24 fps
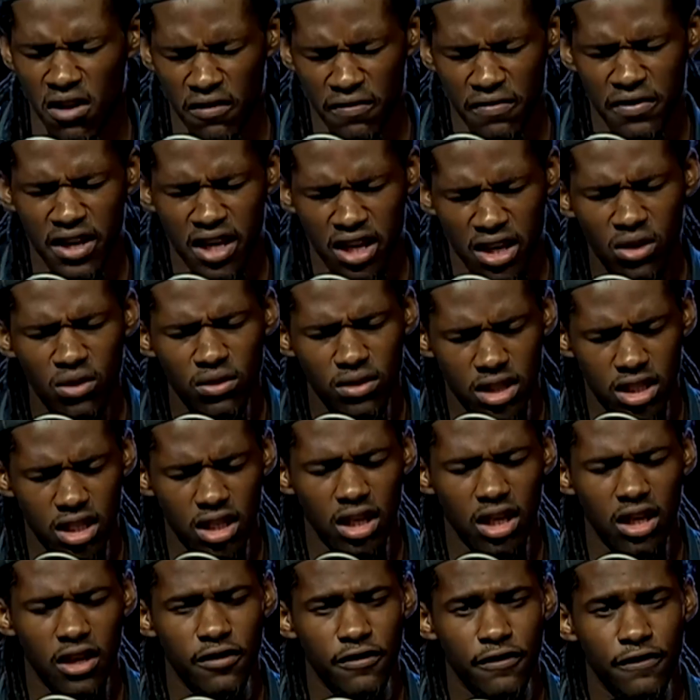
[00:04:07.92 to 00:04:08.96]
of the
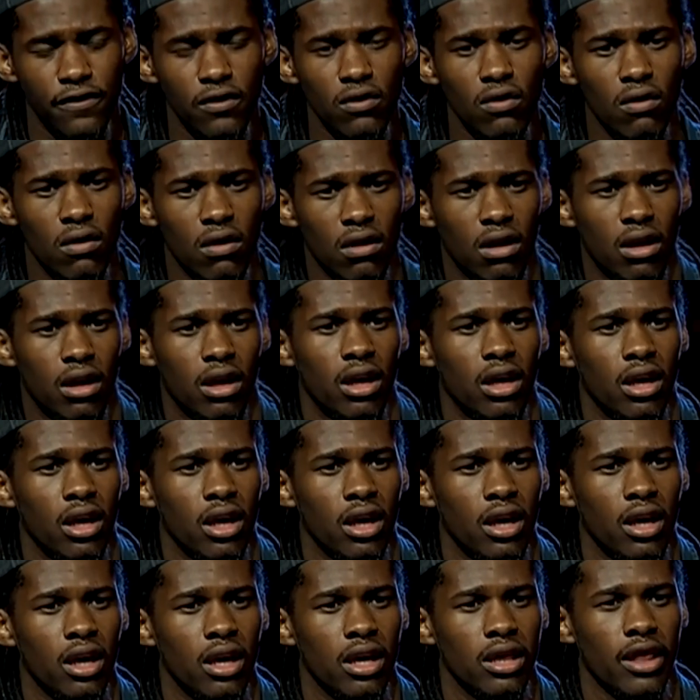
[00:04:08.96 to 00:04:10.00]
guilty in full,
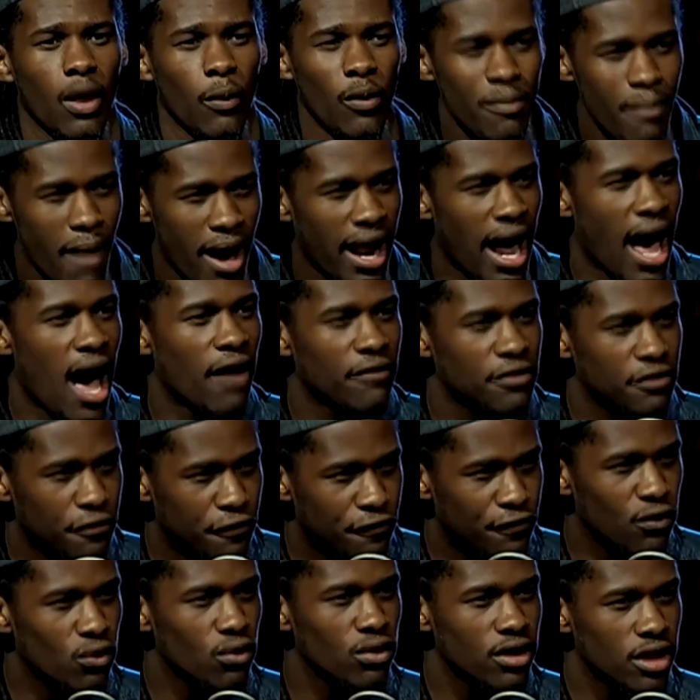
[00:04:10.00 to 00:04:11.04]
that we might have the
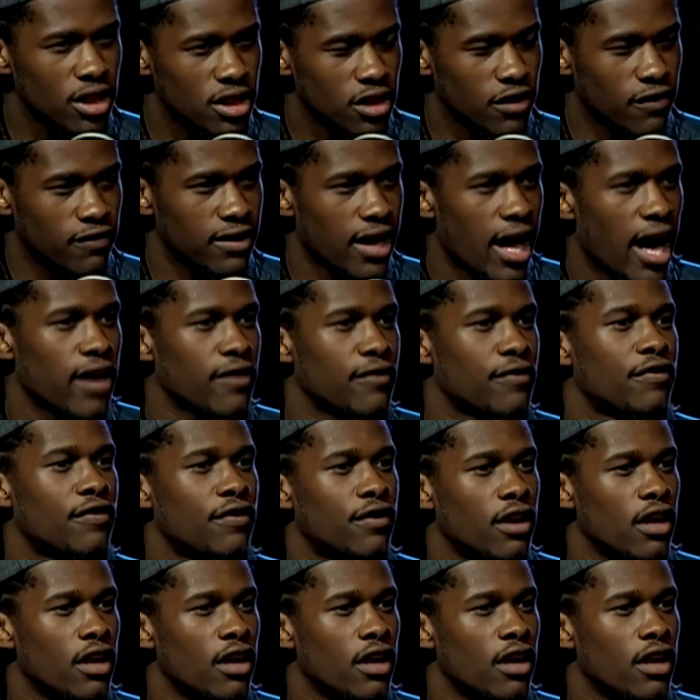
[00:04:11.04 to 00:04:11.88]
fullness of life